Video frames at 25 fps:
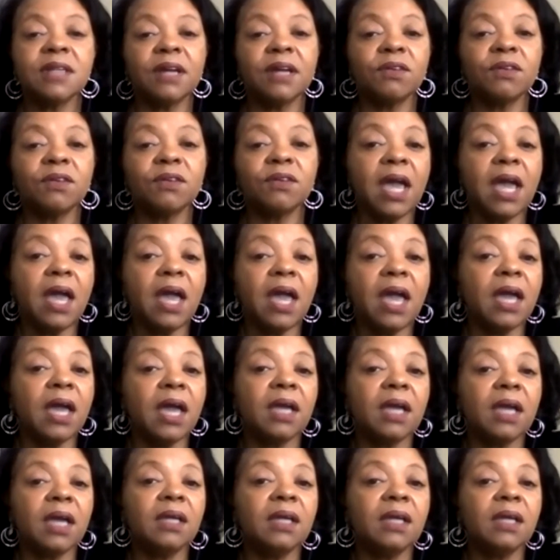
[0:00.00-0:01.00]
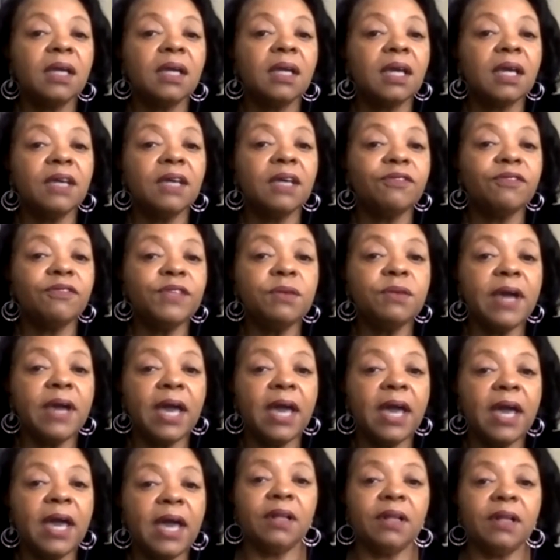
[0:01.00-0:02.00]
And it's not okay if
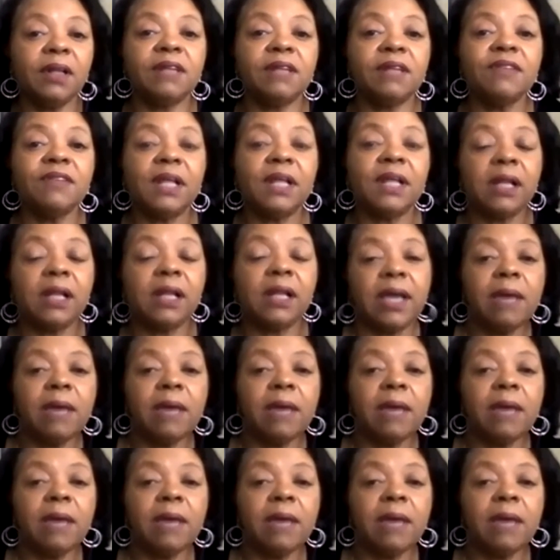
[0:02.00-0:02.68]
you have a lot of